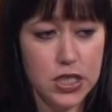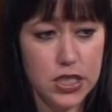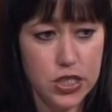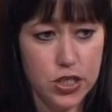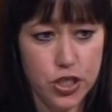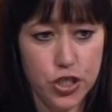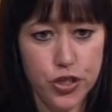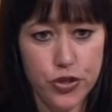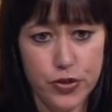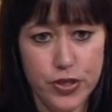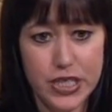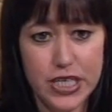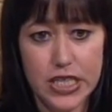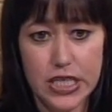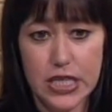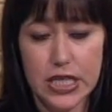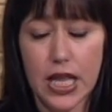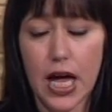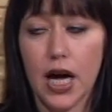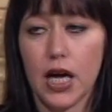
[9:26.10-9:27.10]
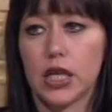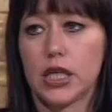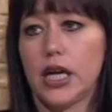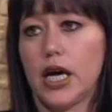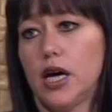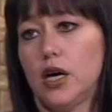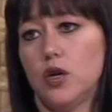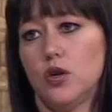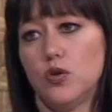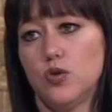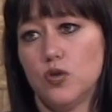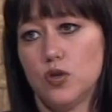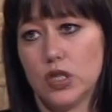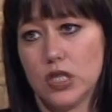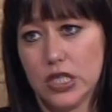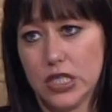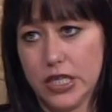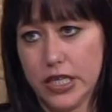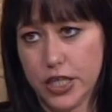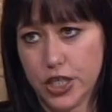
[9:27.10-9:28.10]
2 teeth knocked out,
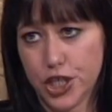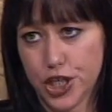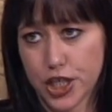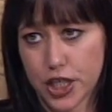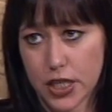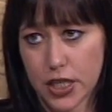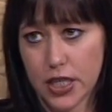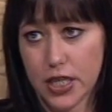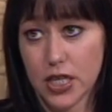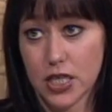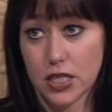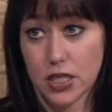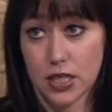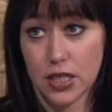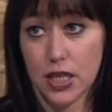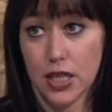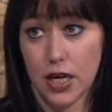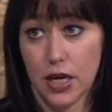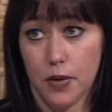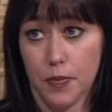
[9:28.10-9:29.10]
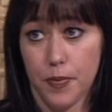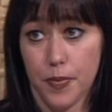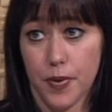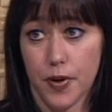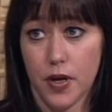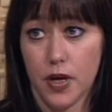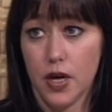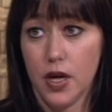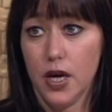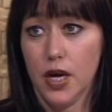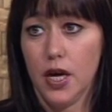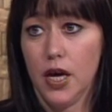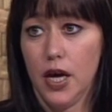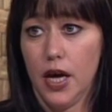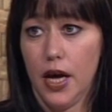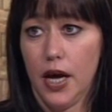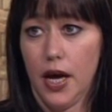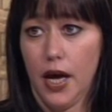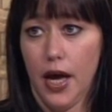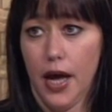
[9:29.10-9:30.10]
stitches in his lip,
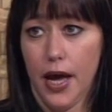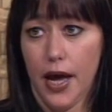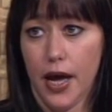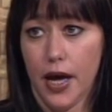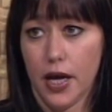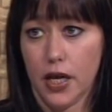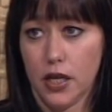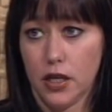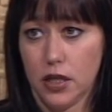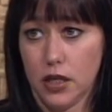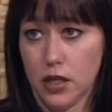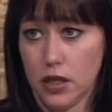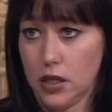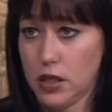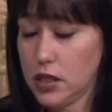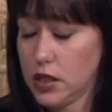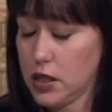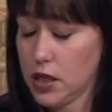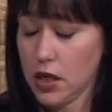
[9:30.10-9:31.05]
and